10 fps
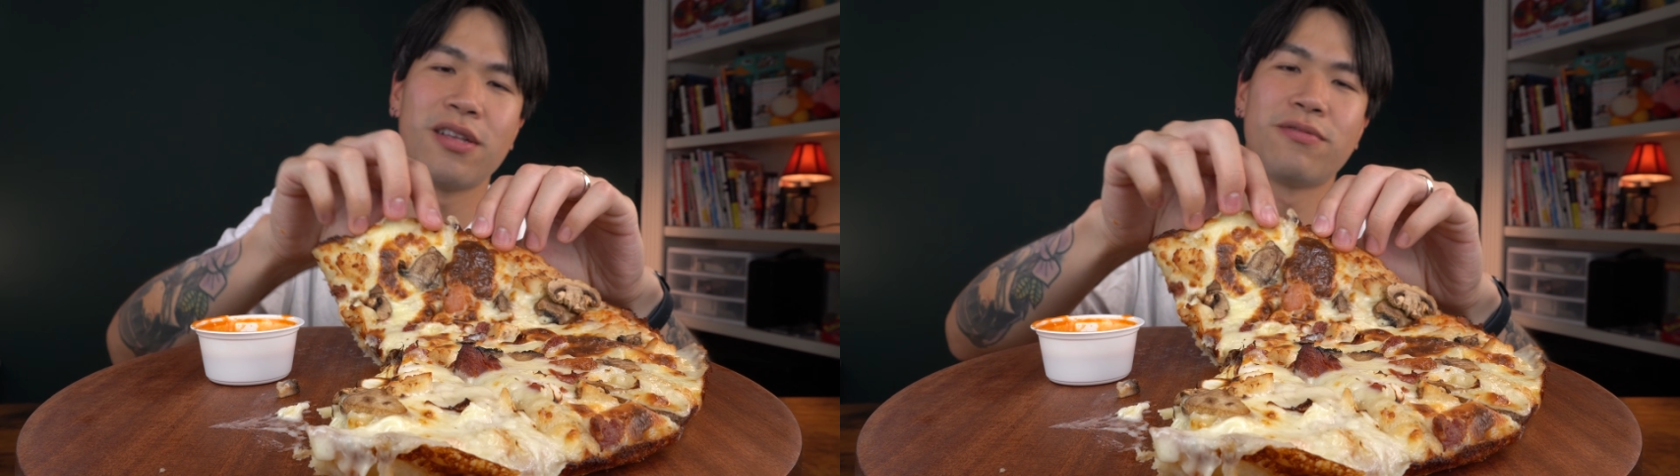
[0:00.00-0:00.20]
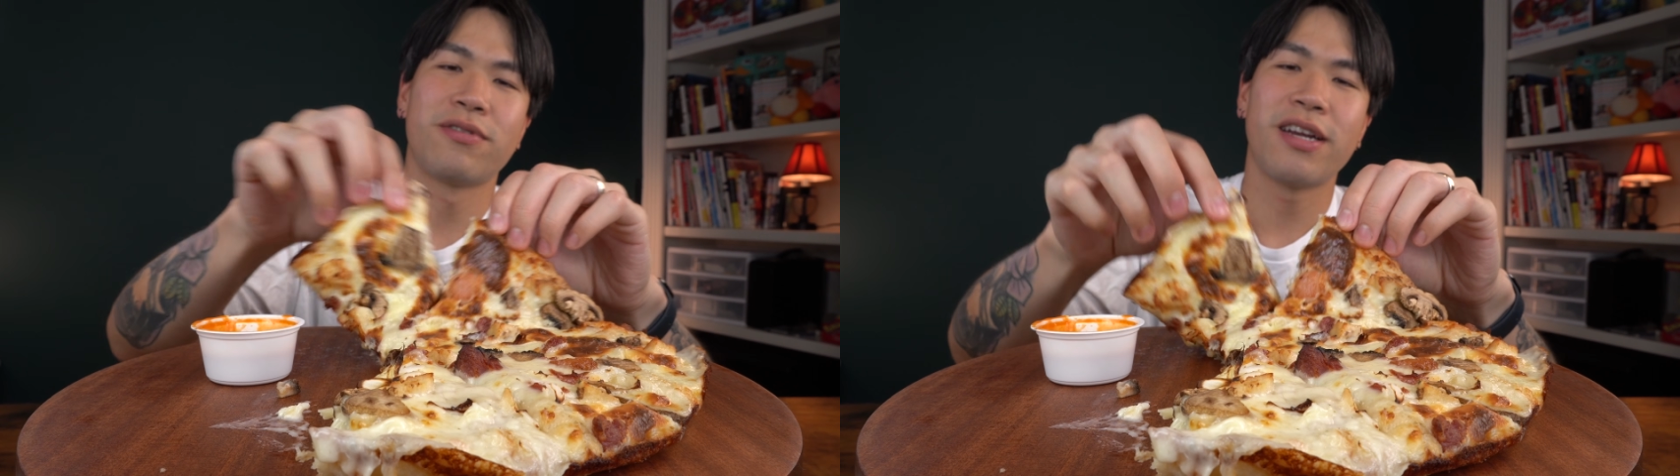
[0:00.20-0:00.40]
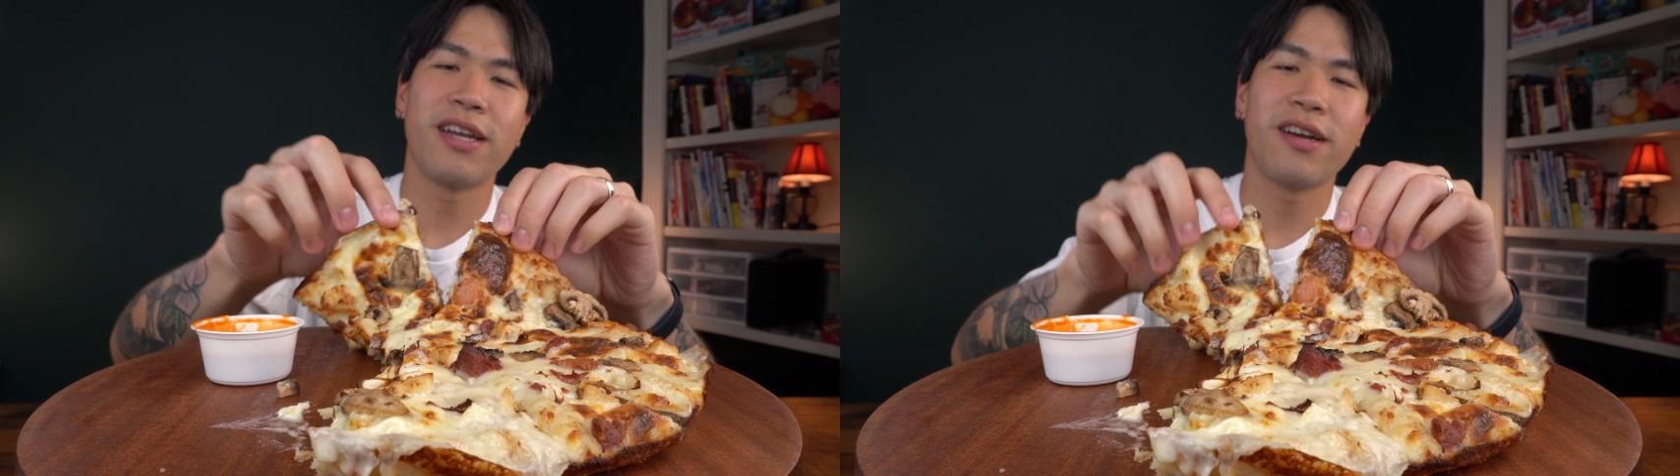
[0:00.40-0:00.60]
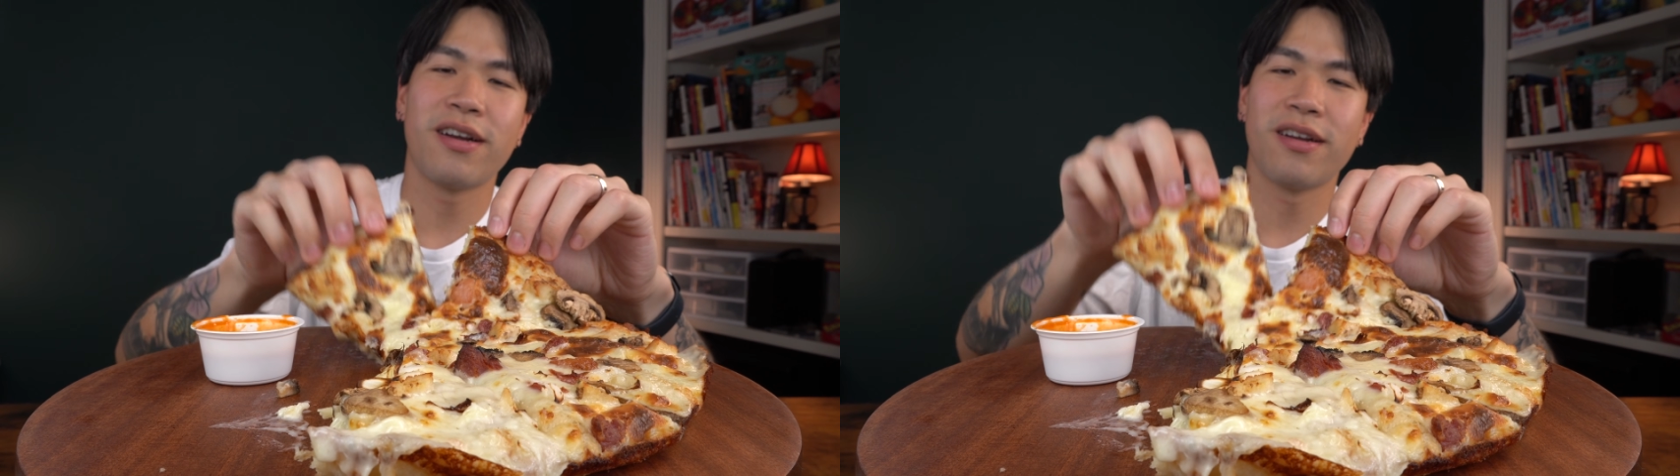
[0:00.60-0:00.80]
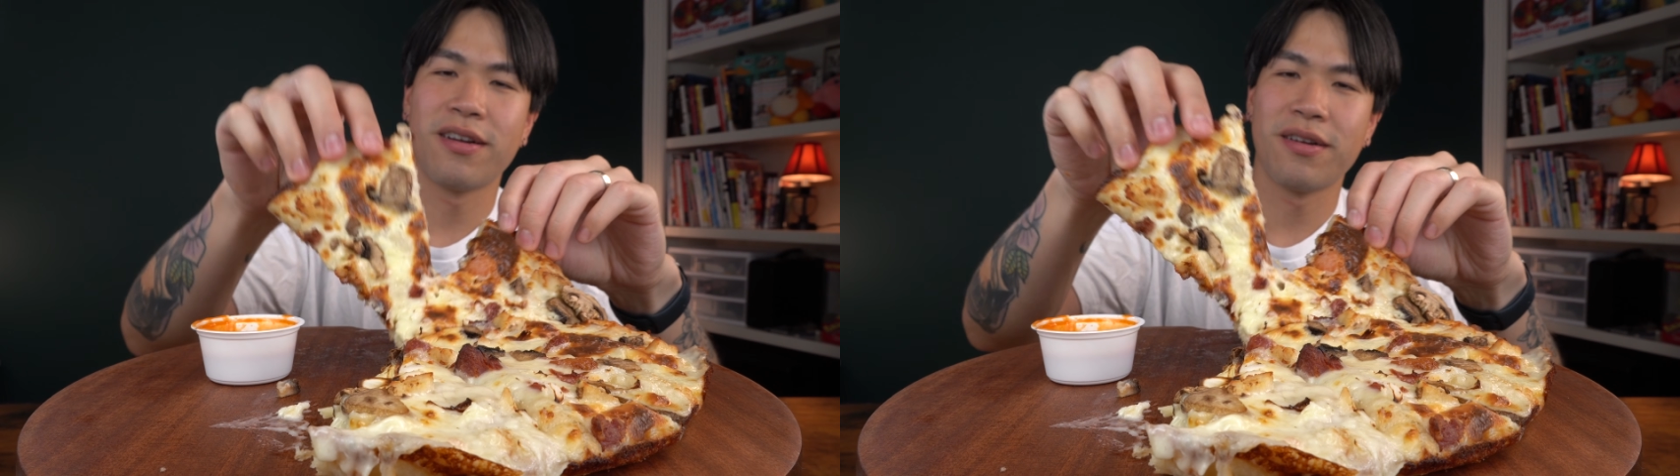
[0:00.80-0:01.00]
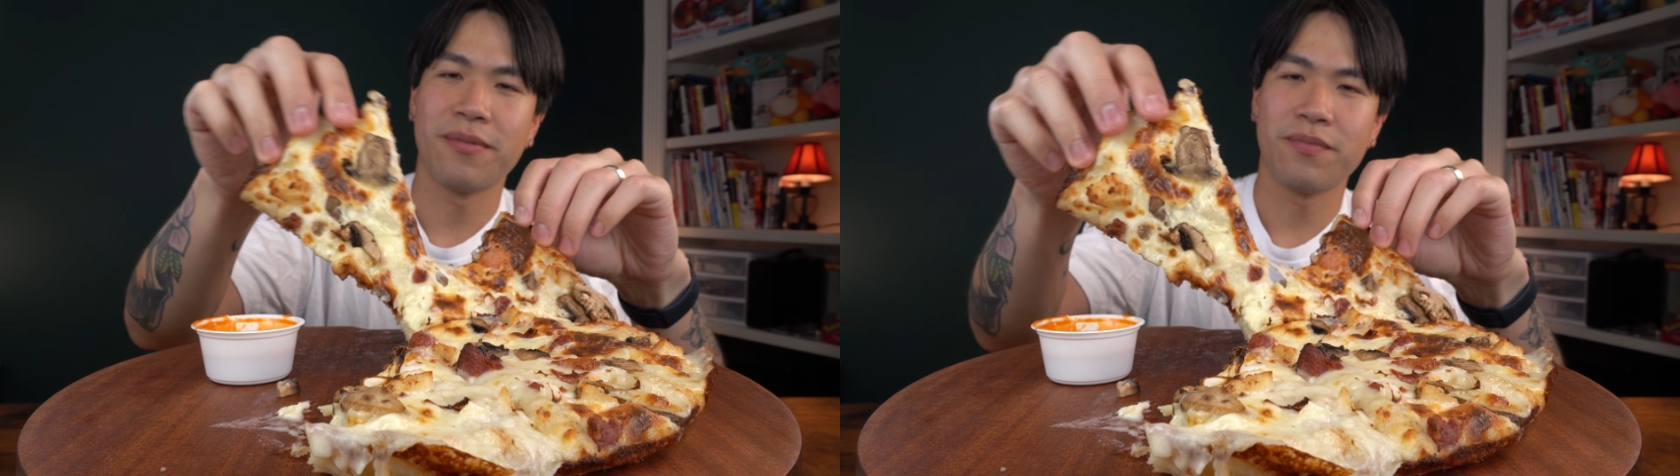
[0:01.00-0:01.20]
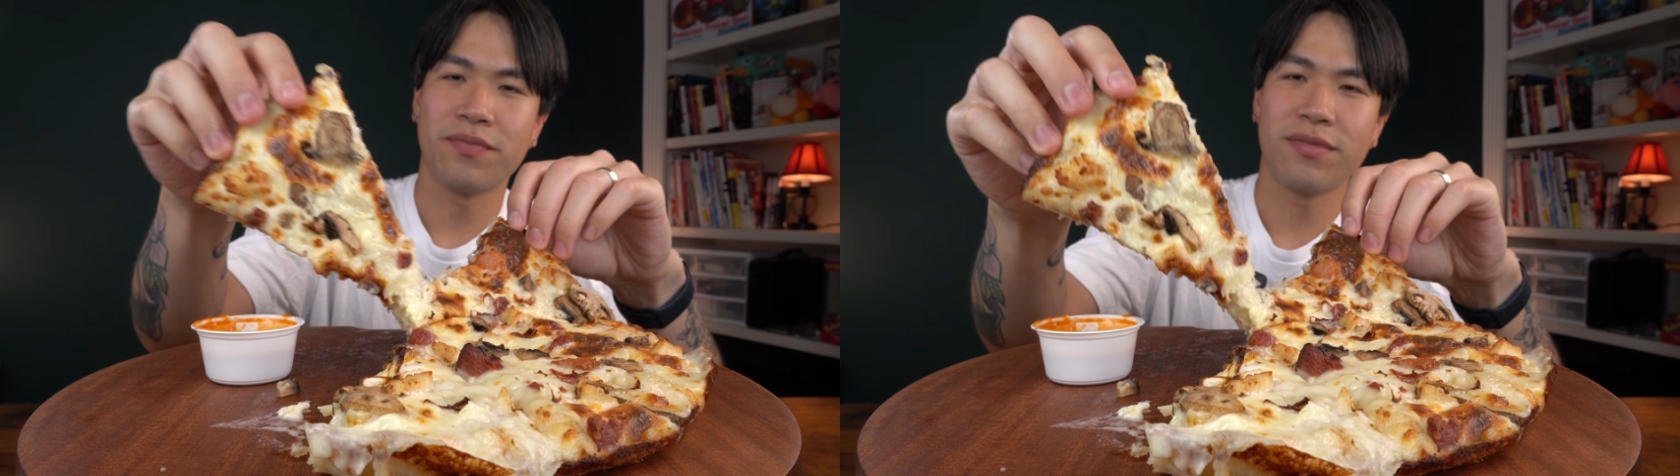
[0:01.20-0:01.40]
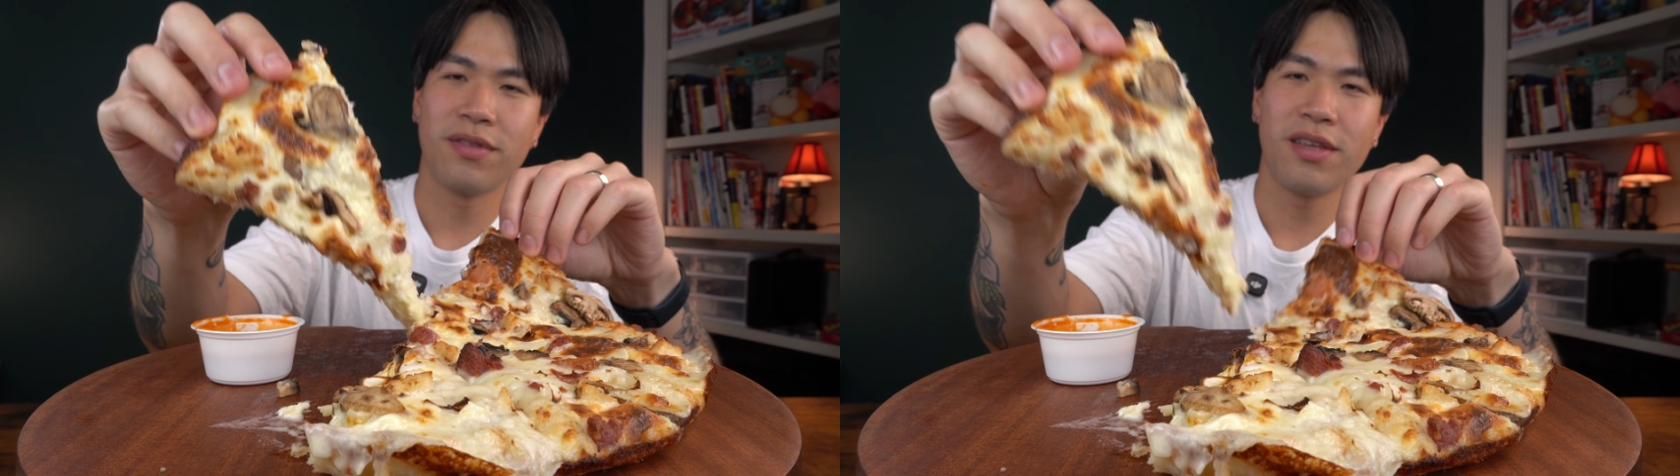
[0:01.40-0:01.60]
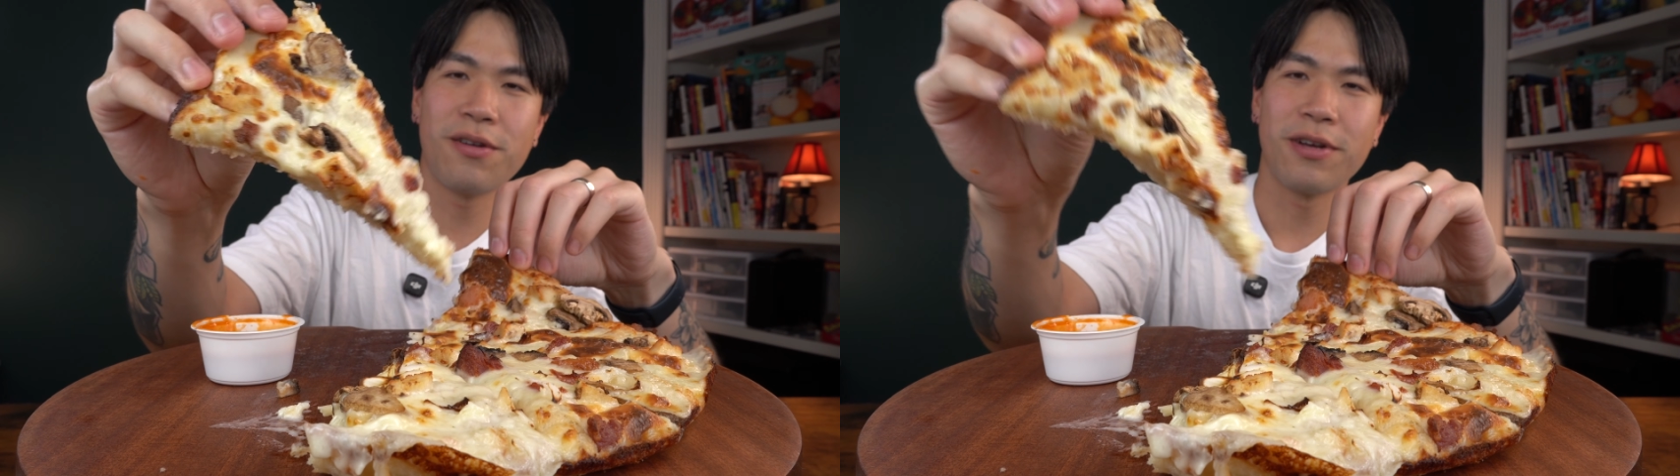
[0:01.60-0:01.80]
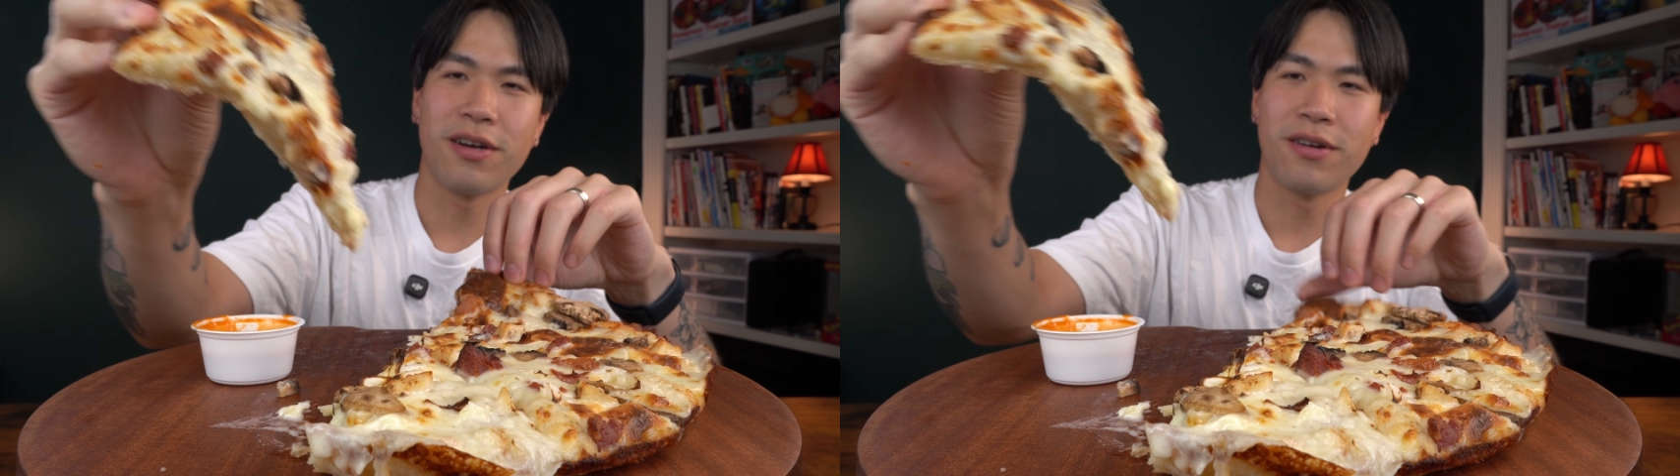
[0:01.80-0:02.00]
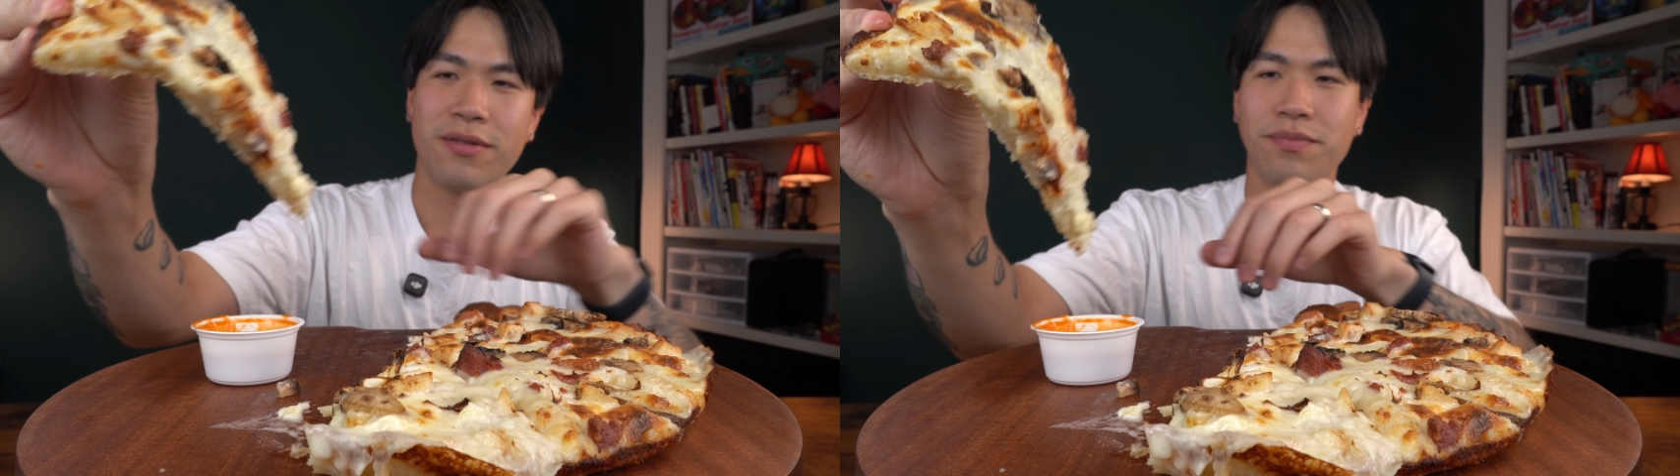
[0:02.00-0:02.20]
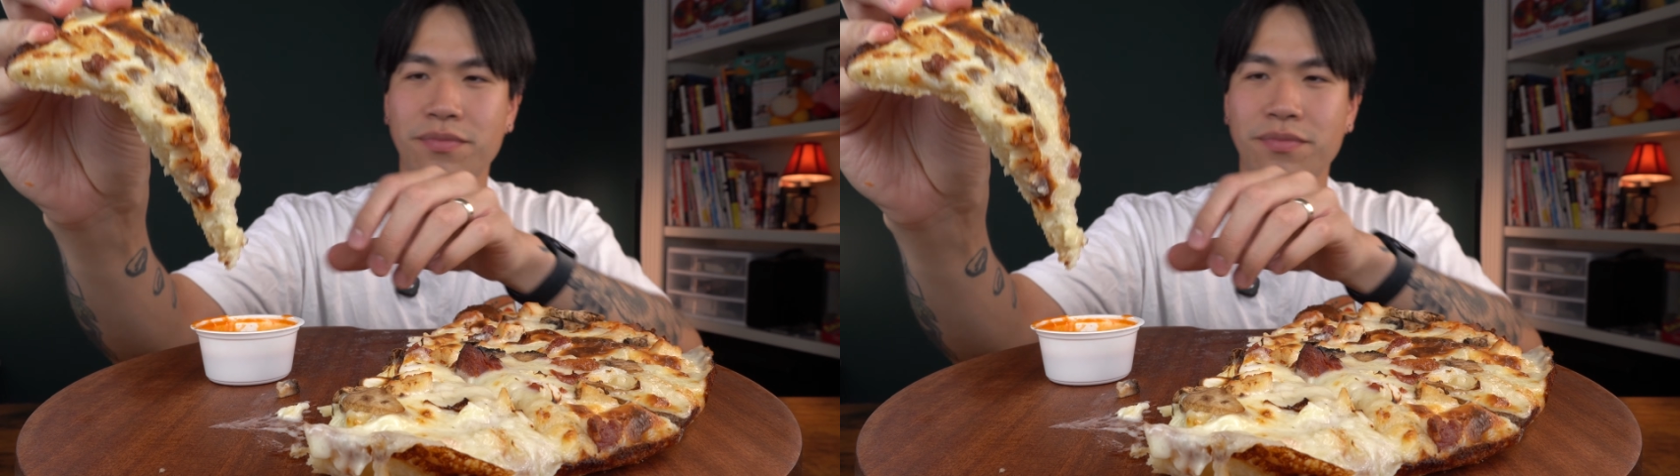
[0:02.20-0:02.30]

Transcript: one right here. Here we go.